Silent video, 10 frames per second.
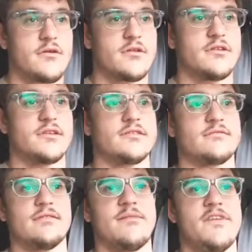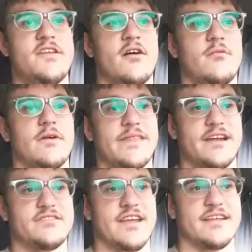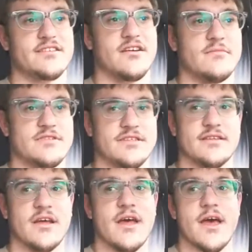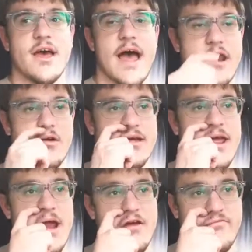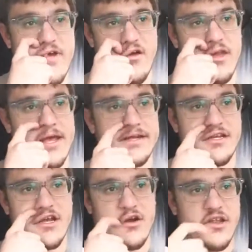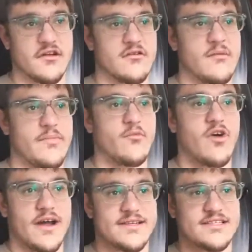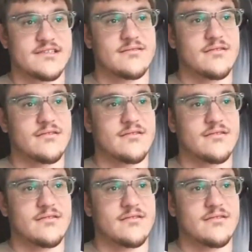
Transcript: Just let me know when that chance comes, because I don't care if I only get to go to Europe once.